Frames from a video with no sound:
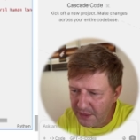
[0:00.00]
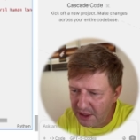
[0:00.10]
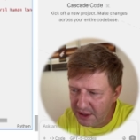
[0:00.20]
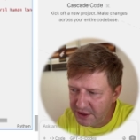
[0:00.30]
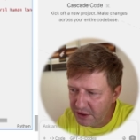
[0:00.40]

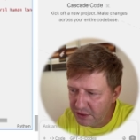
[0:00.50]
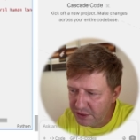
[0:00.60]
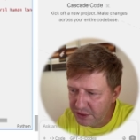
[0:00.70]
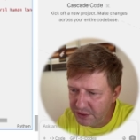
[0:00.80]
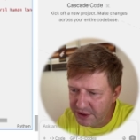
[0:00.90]
Let's go
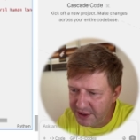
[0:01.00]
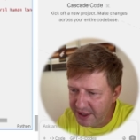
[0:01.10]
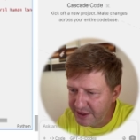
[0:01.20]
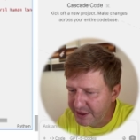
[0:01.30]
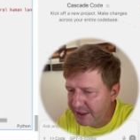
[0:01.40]
to the
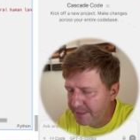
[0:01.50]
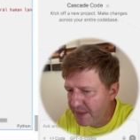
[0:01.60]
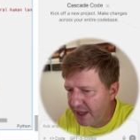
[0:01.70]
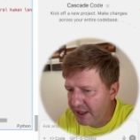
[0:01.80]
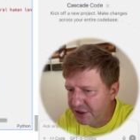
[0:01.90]
testing
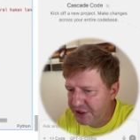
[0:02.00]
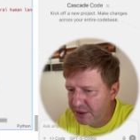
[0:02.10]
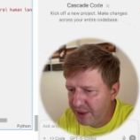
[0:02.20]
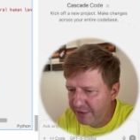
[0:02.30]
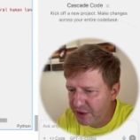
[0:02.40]
and here
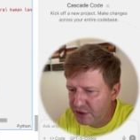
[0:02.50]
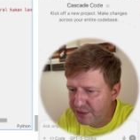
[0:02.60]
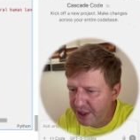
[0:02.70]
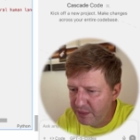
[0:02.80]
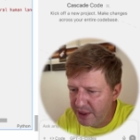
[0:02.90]
we have a user
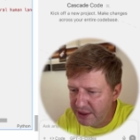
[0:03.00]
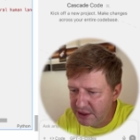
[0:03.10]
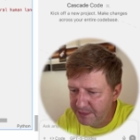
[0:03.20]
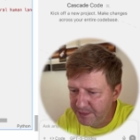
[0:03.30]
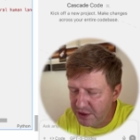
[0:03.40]

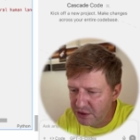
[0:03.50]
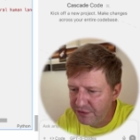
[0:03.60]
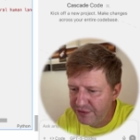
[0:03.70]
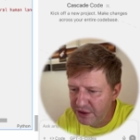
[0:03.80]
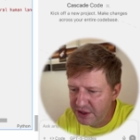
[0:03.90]
request. So
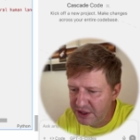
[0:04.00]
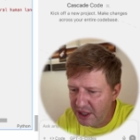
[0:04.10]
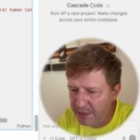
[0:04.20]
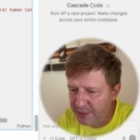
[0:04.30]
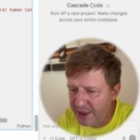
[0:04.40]
first
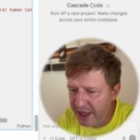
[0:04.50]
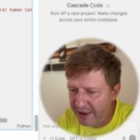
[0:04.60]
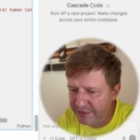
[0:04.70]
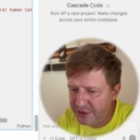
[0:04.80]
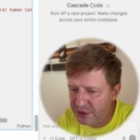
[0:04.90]
step, we
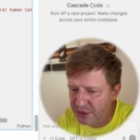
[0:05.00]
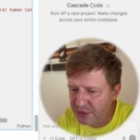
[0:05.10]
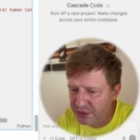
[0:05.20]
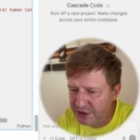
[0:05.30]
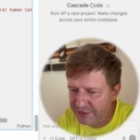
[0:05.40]
have
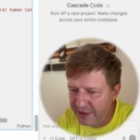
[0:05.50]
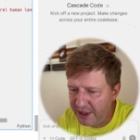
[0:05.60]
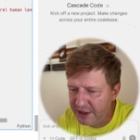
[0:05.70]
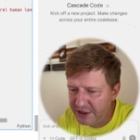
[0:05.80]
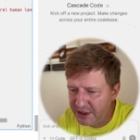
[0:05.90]
to
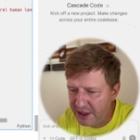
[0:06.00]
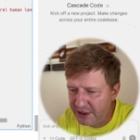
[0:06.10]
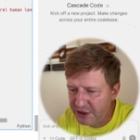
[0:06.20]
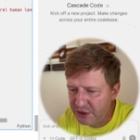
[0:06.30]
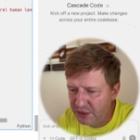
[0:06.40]
define the
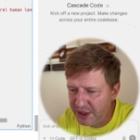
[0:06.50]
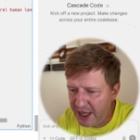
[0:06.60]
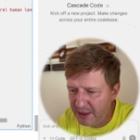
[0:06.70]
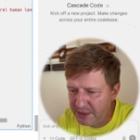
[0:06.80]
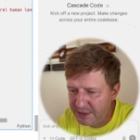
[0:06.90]
select tool
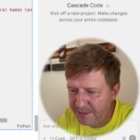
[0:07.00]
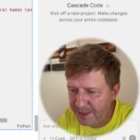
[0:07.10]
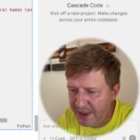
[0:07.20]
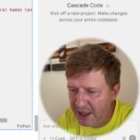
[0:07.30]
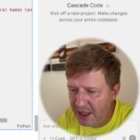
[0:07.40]
names
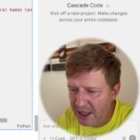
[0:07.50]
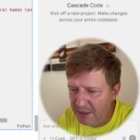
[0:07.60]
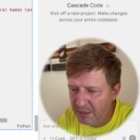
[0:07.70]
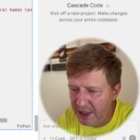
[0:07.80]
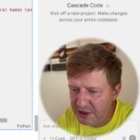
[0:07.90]

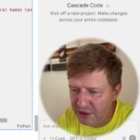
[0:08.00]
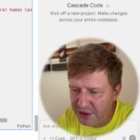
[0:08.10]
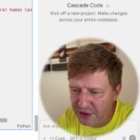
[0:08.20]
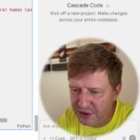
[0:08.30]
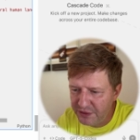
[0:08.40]
based on the
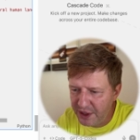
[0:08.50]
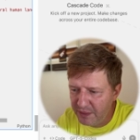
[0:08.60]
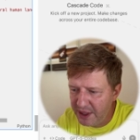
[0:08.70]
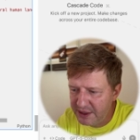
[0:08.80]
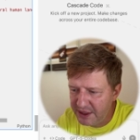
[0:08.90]
user
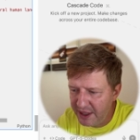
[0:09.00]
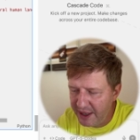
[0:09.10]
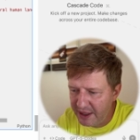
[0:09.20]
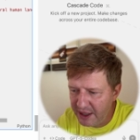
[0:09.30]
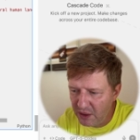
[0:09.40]
request
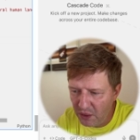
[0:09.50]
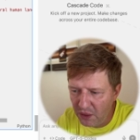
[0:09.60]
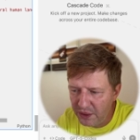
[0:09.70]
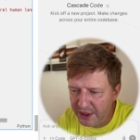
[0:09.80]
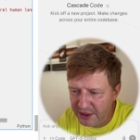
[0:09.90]
and
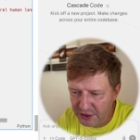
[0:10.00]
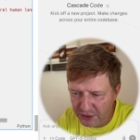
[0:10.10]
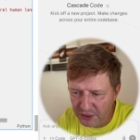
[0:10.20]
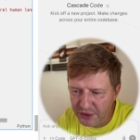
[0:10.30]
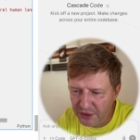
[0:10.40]
all the
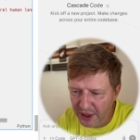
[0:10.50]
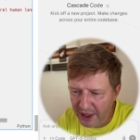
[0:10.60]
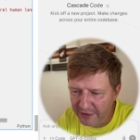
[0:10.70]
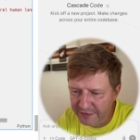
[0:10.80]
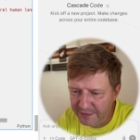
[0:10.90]
tools you
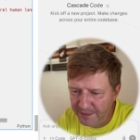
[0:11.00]
have.